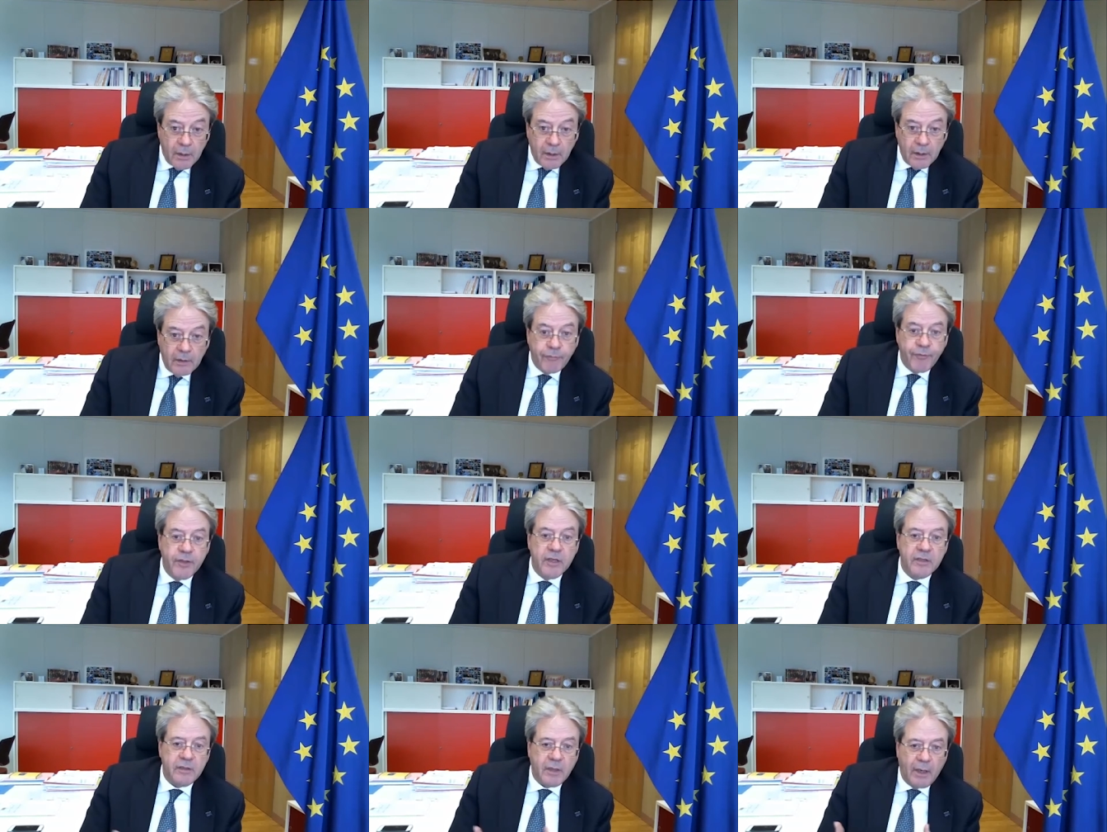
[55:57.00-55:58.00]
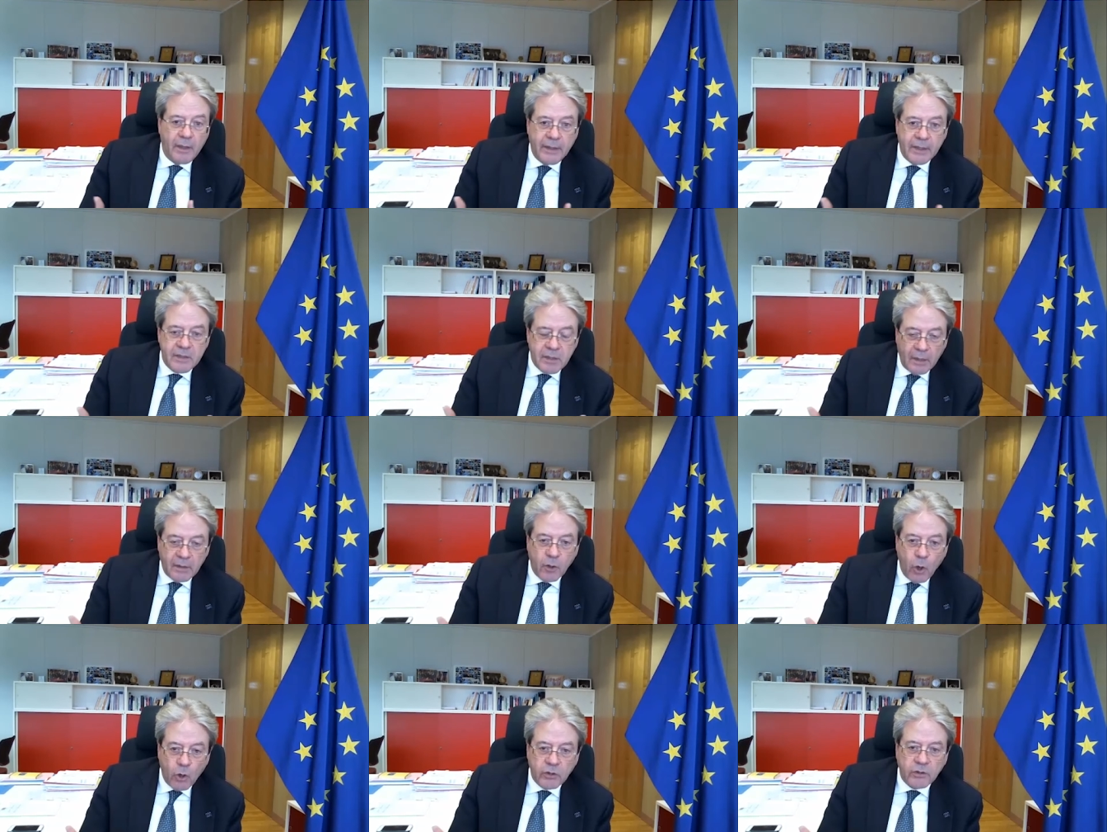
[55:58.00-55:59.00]
If these targets are
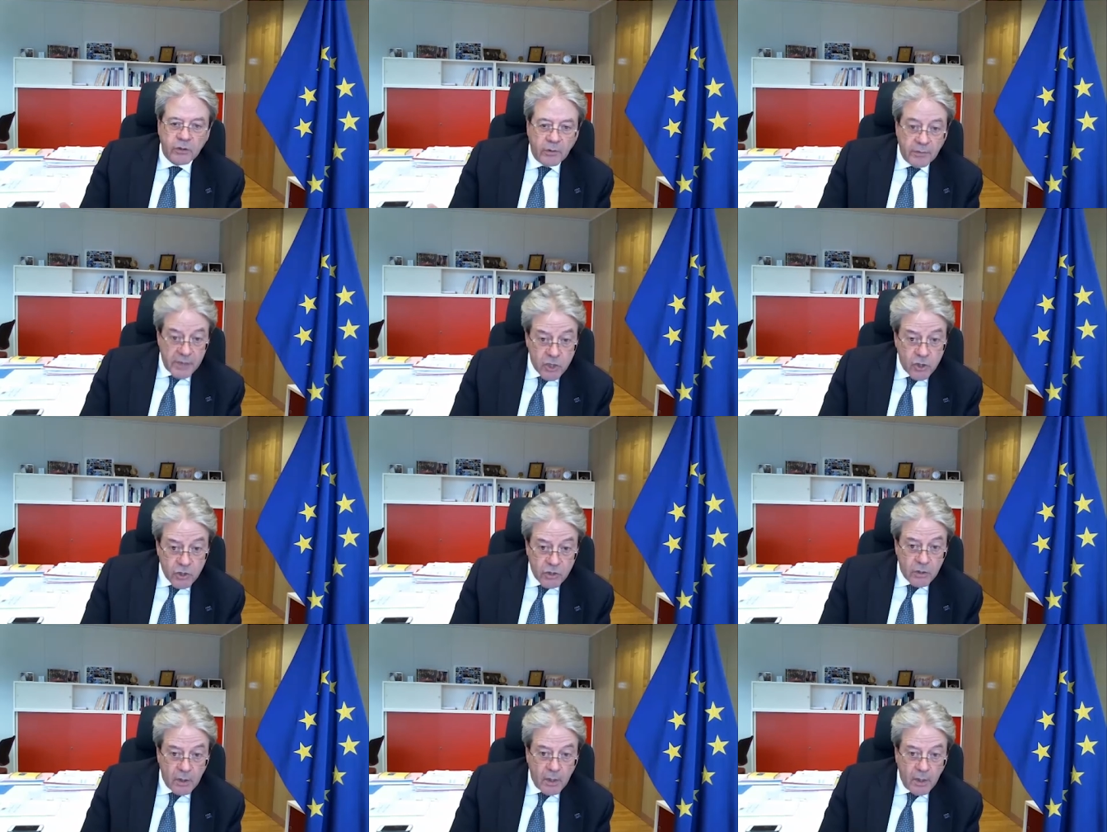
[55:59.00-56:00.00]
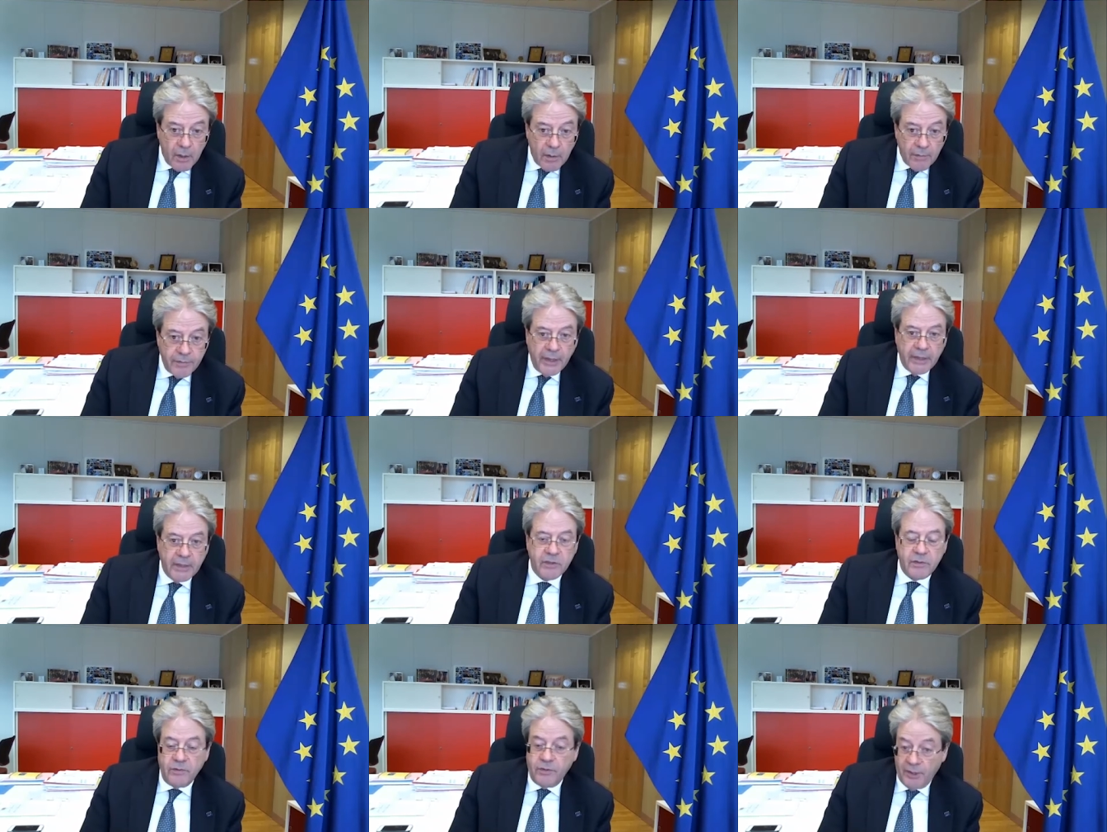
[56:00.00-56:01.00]
not reached, there
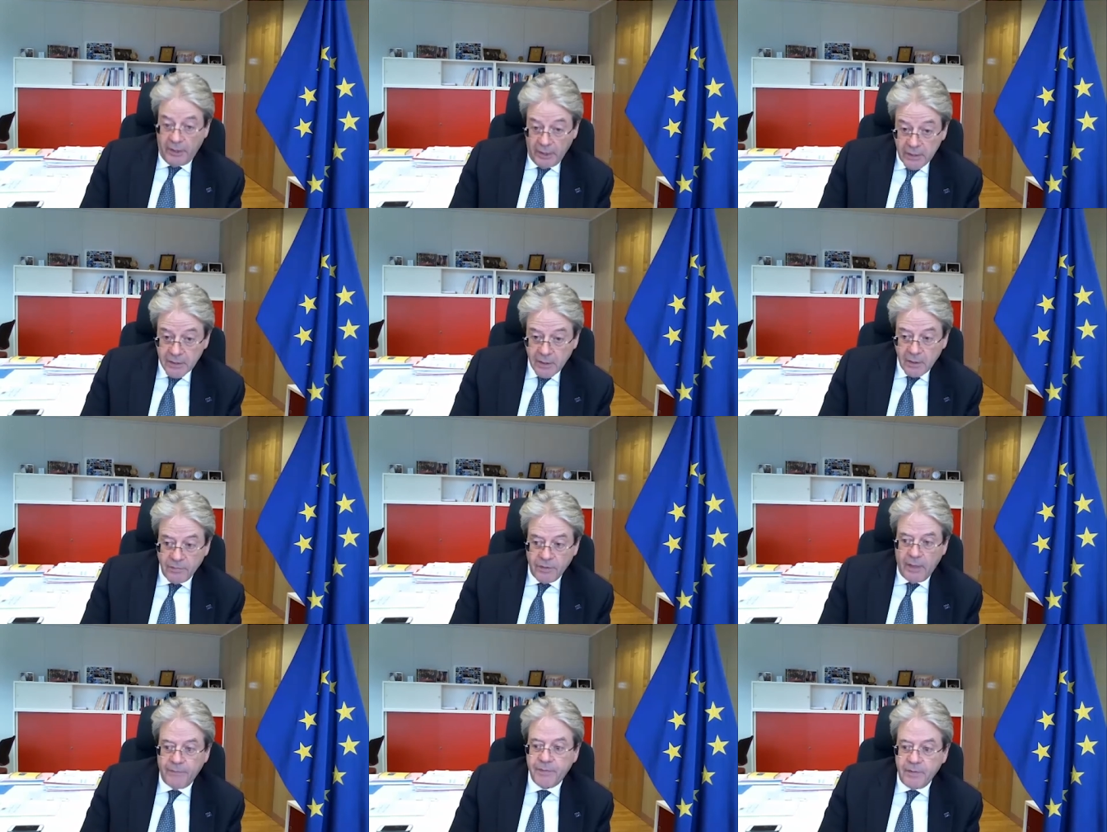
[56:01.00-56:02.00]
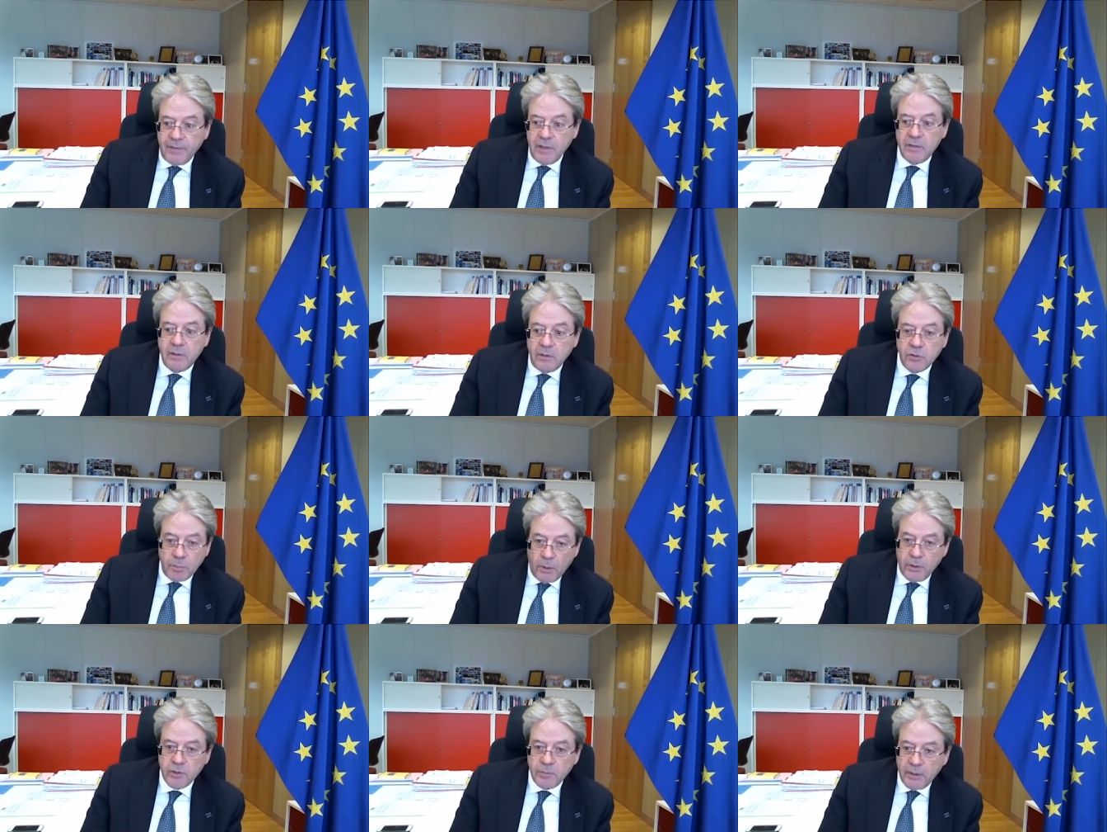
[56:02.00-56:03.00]
is the risk that this
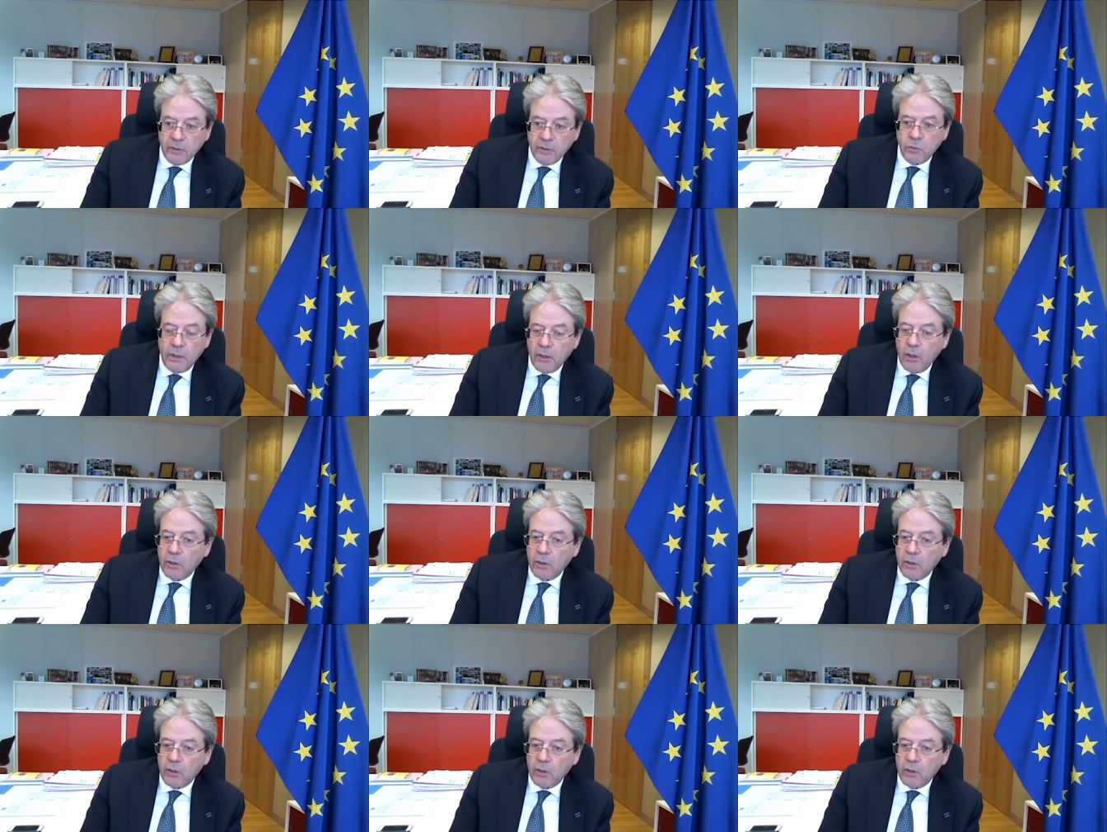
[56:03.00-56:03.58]
disbursement will